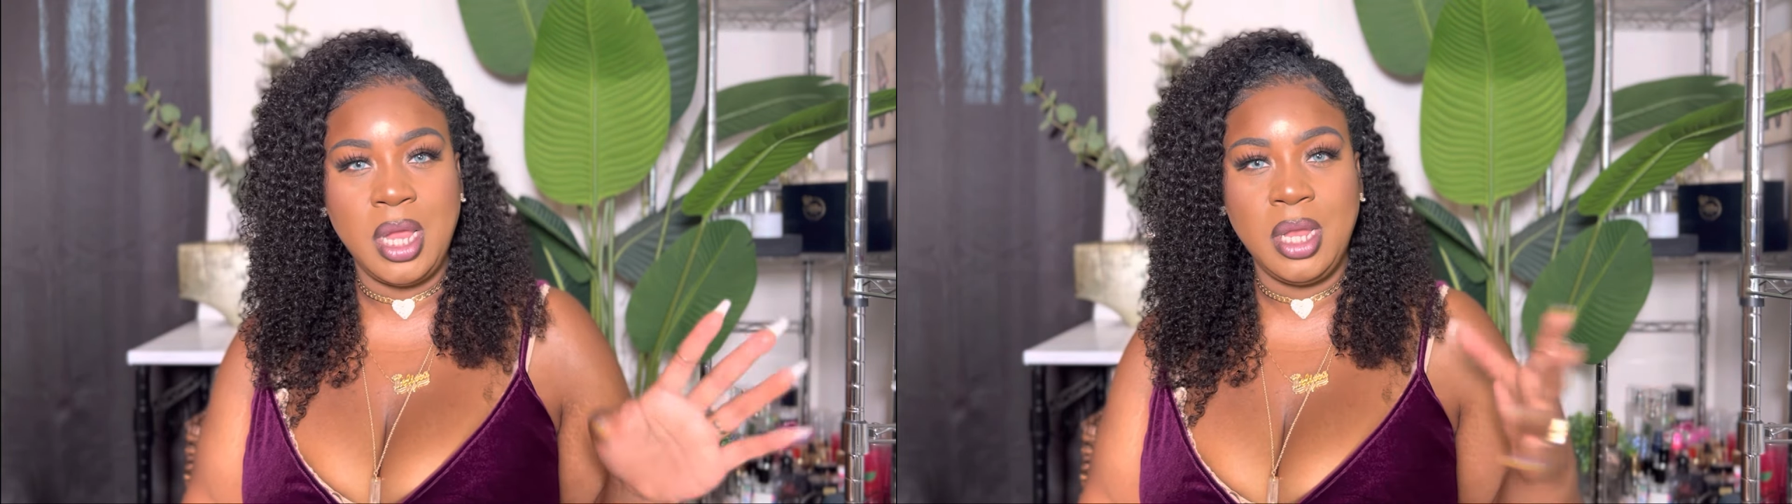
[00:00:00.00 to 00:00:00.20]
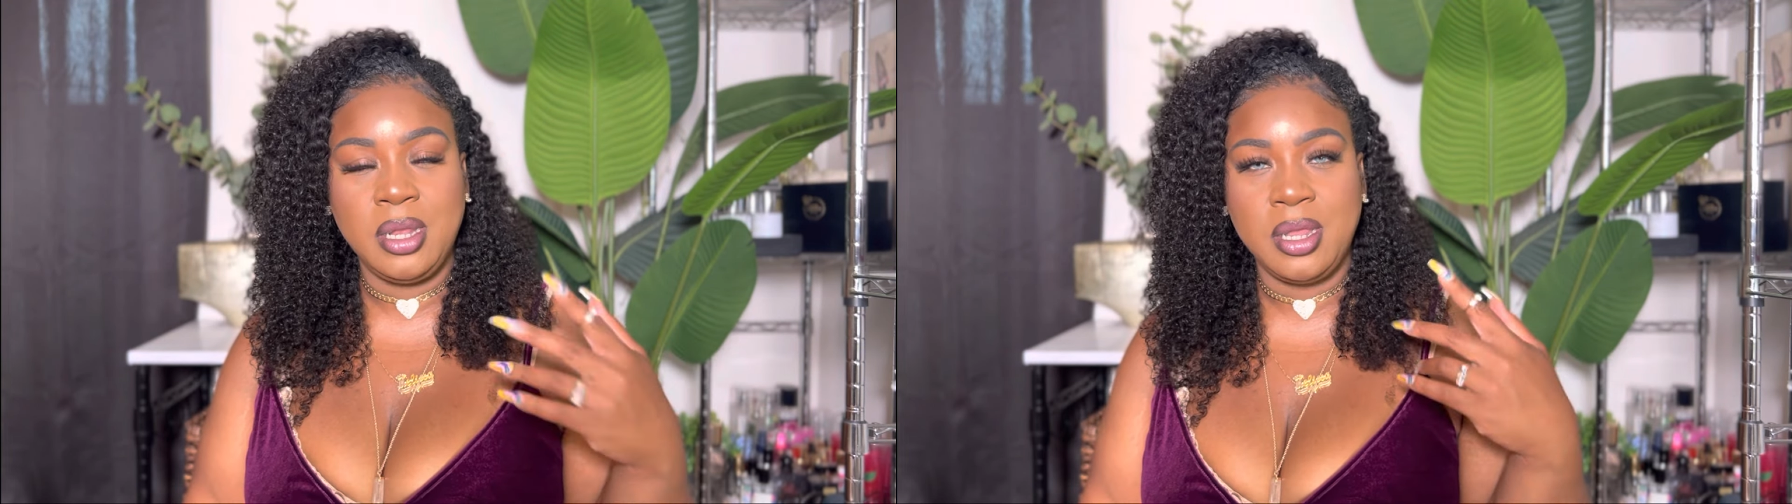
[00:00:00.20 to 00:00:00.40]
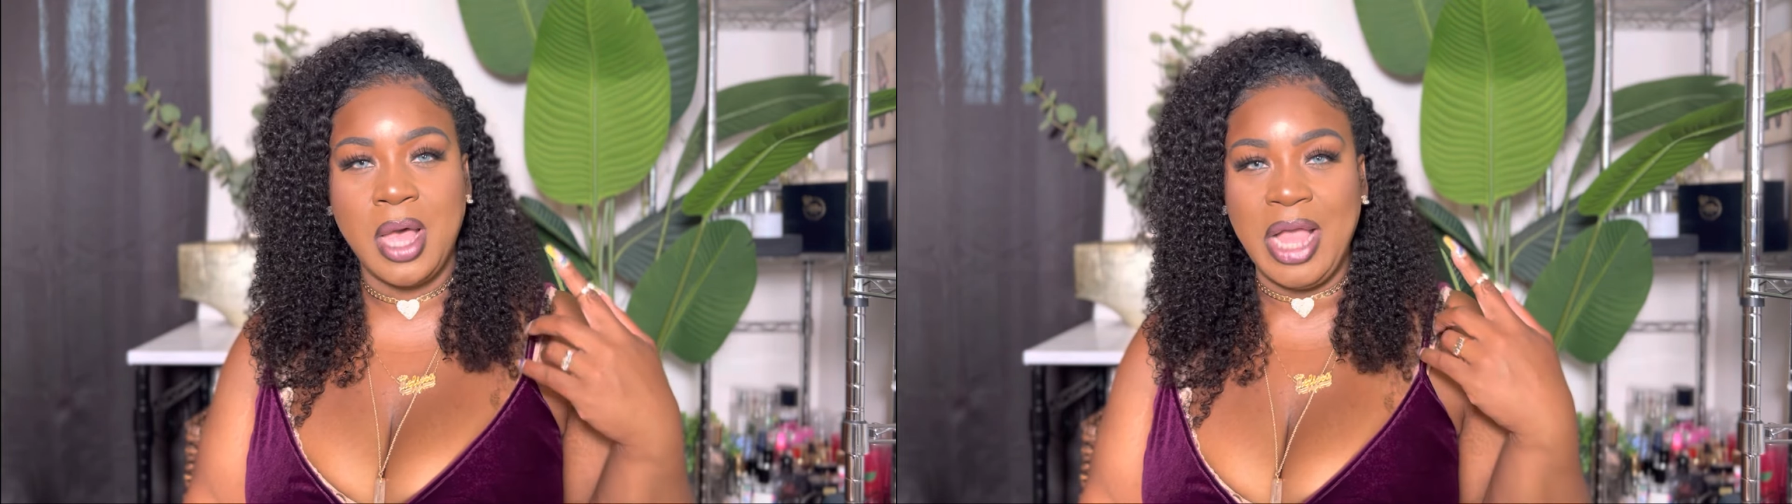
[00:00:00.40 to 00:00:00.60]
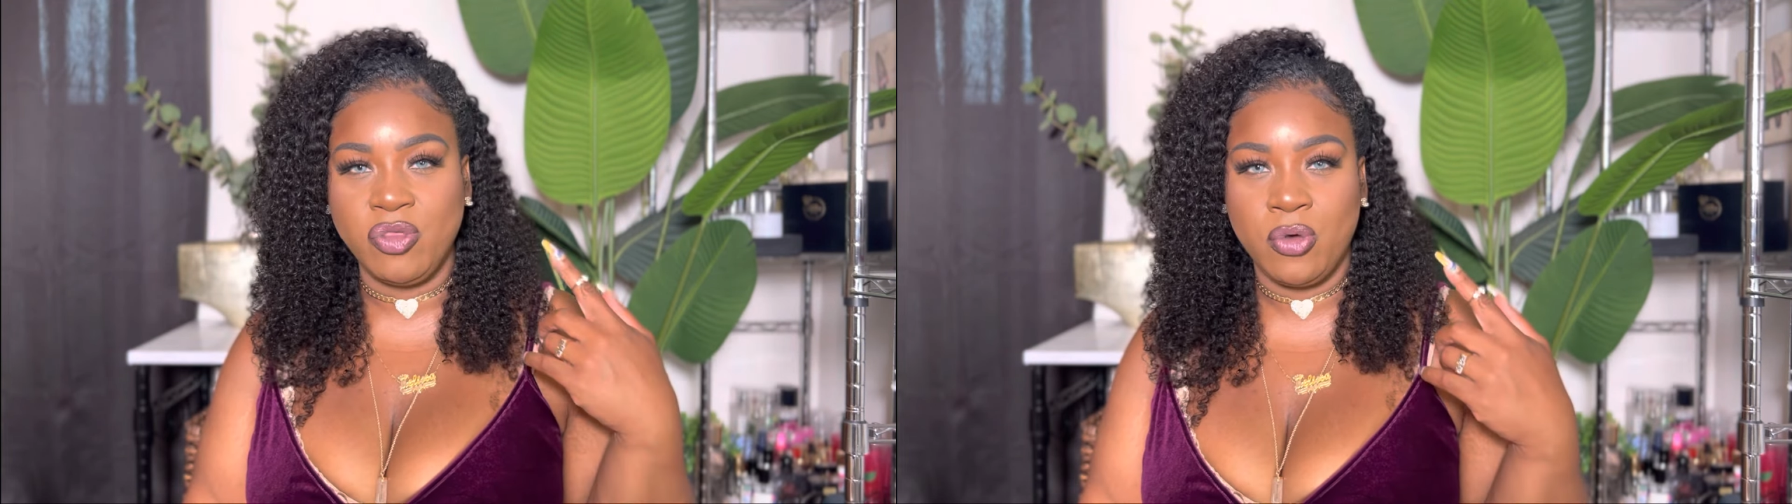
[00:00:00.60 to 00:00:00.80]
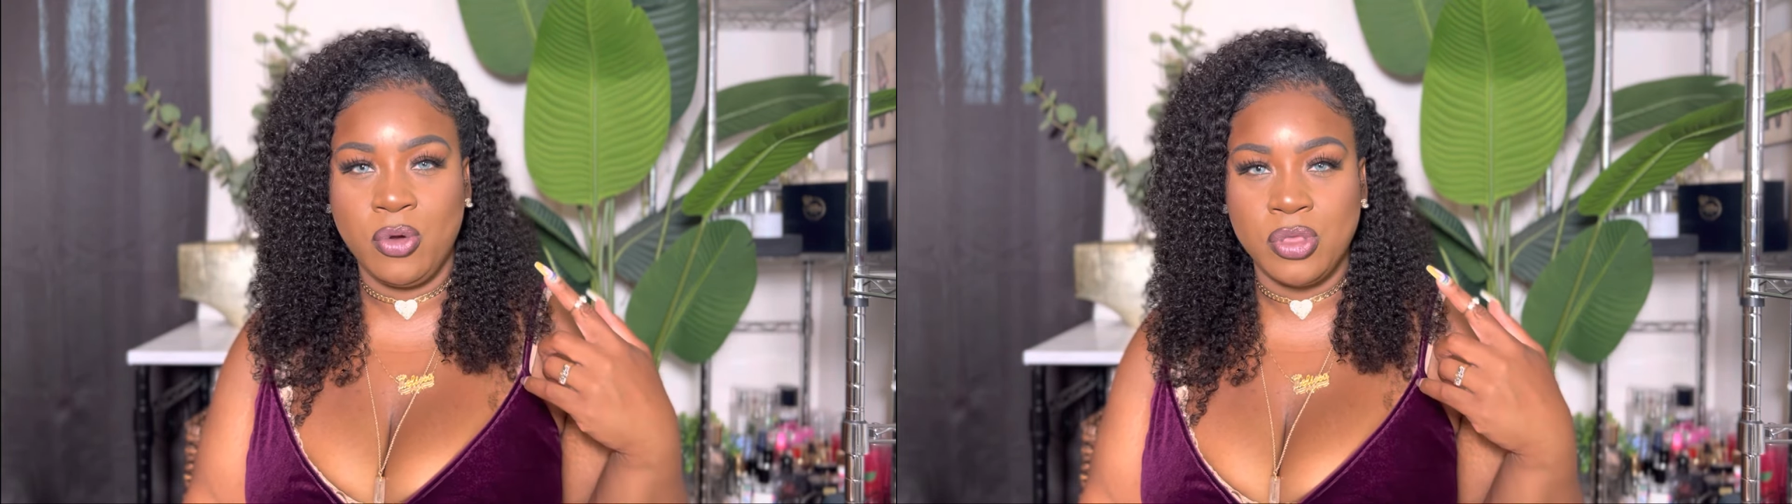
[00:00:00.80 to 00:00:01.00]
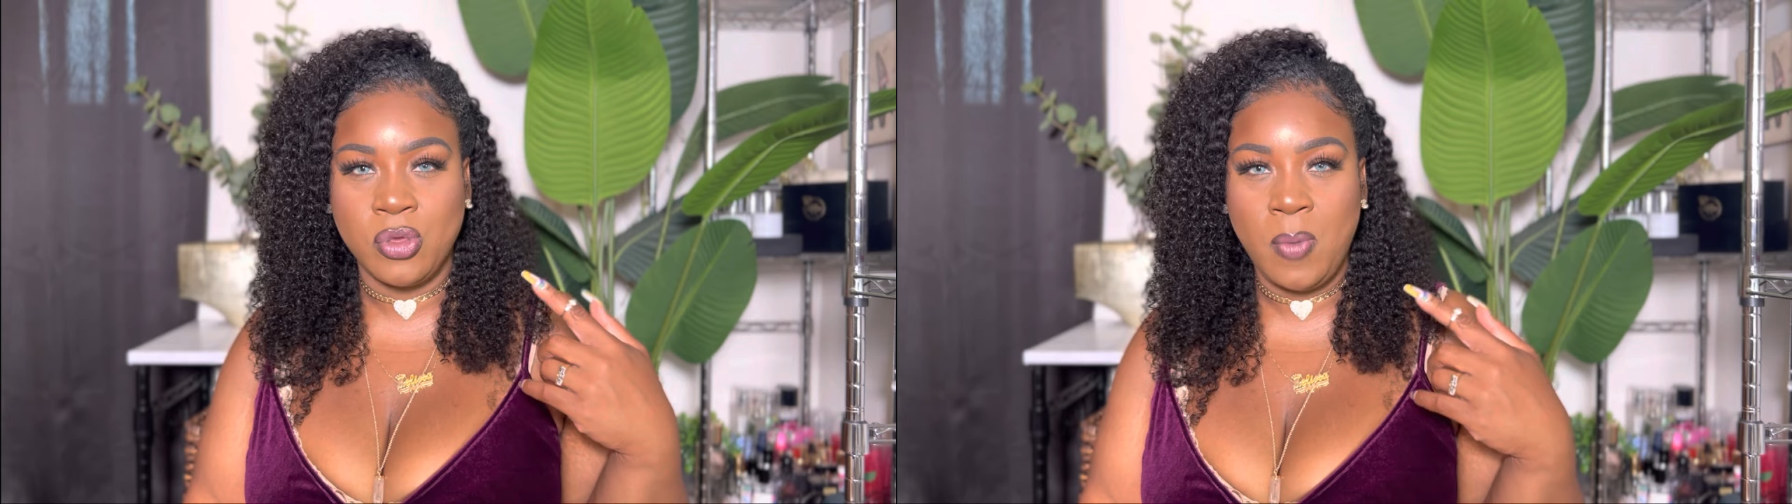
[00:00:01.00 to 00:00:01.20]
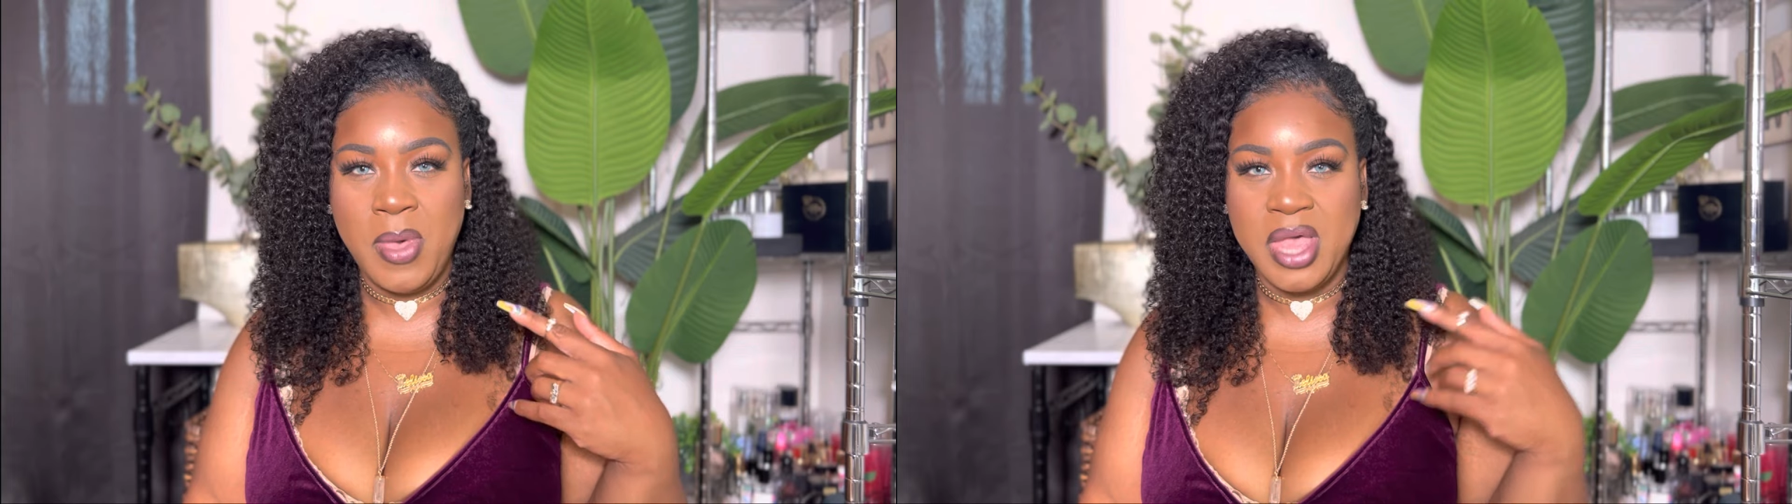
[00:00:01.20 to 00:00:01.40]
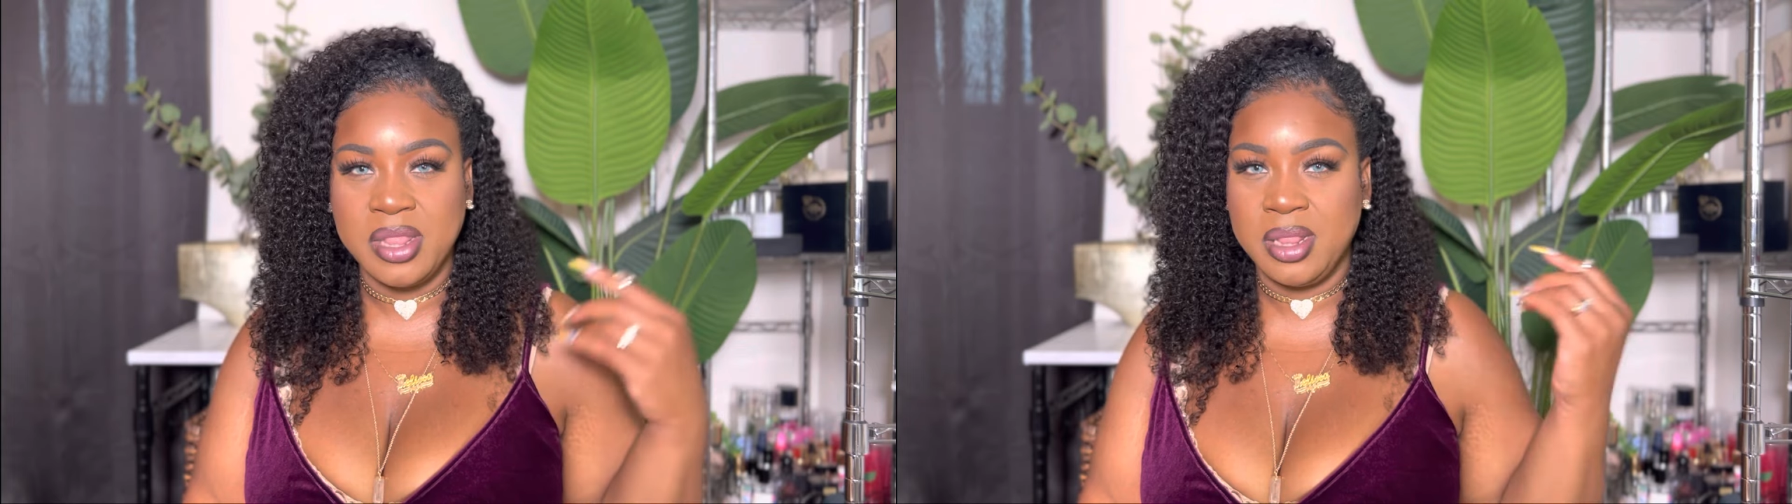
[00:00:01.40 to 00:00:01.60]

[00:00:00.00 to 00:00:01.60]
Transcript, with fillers: and the Hidrocor Topaz